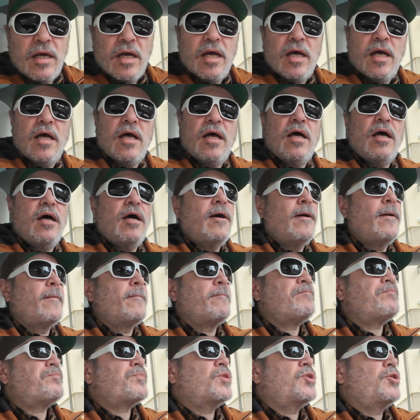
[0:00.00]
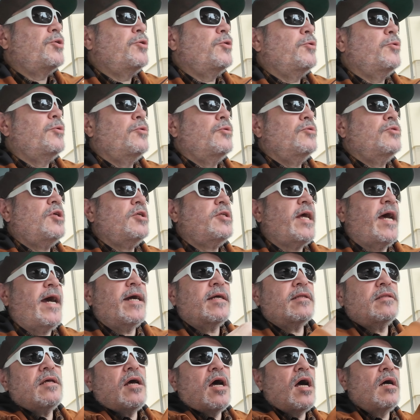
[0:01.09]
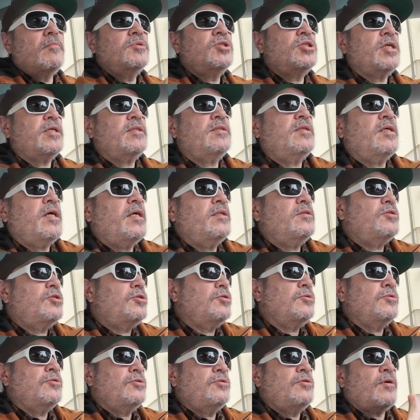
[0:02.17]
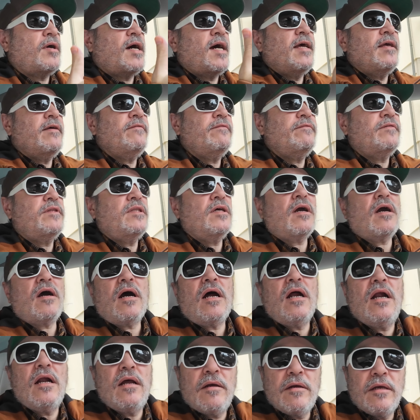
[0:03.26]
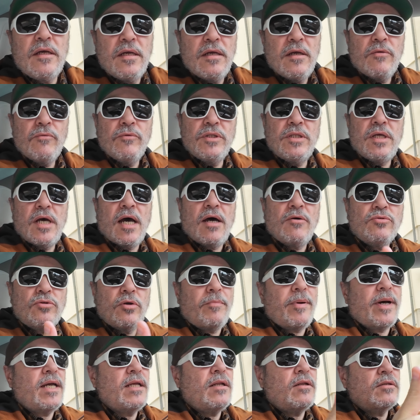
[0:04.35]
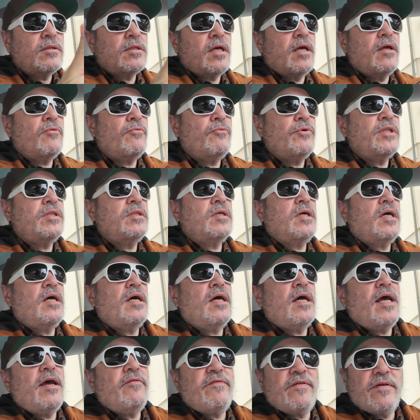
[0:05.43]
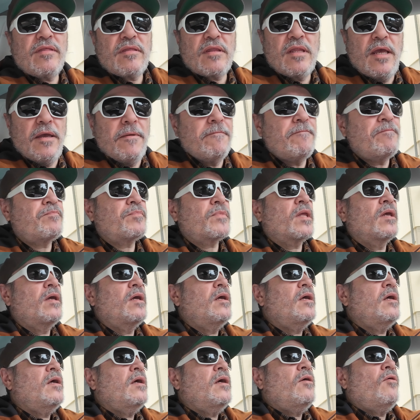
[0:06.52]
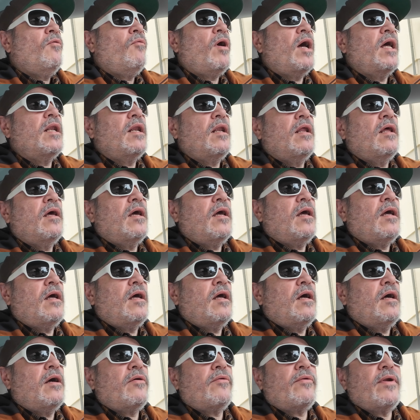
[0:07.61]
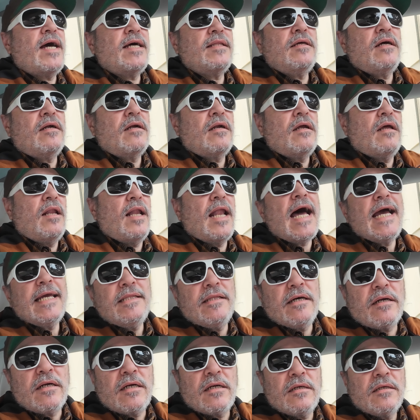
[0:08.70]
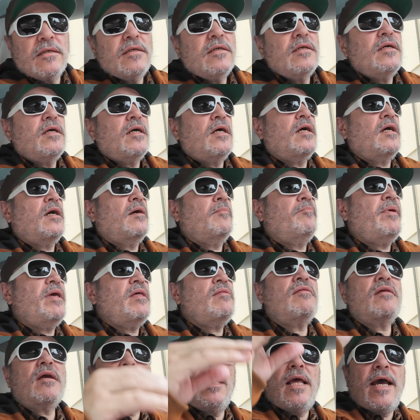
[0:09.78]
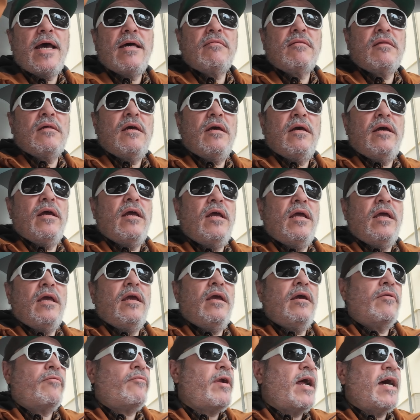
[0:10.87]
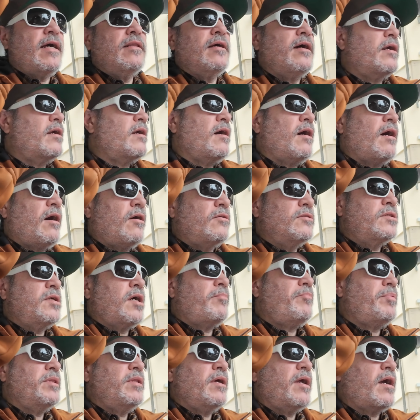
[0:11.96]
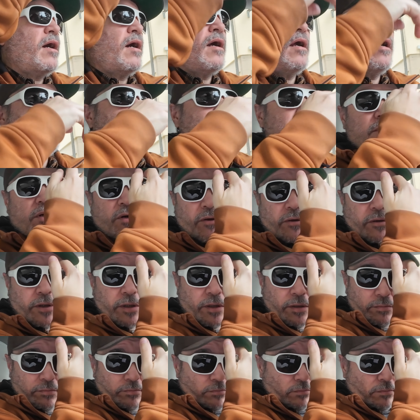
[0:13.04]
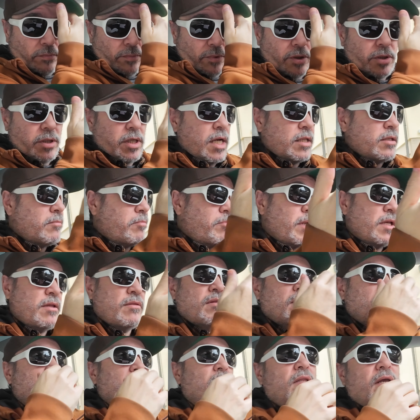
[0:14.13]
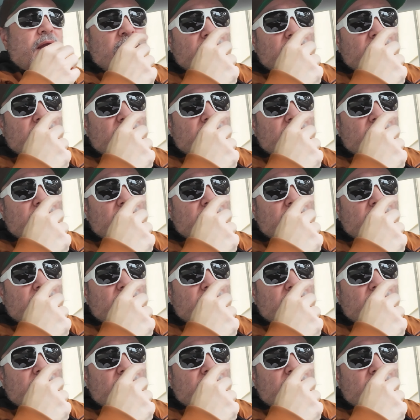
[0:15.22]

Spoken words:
to detect the object and to drive the car with Autopilot and with FSD. While Lidar basically has a radar on top of the car or in other places of the